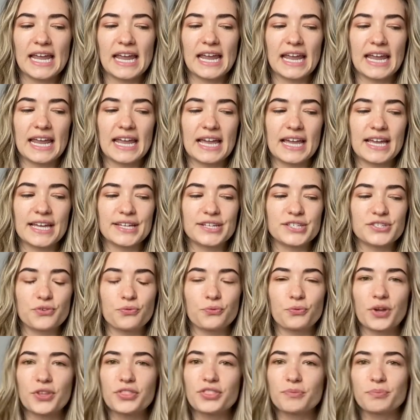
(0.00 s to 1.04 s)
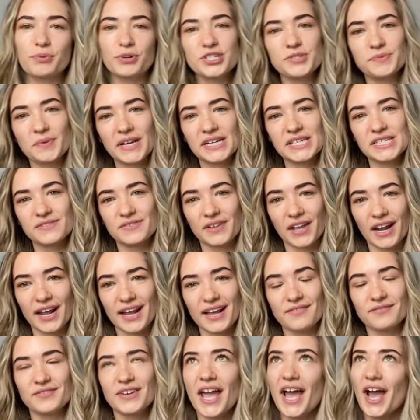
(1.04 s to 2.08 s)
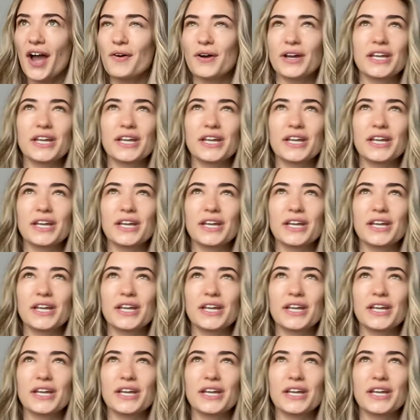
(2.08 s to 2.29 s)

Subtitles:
And with the perspective that I have now,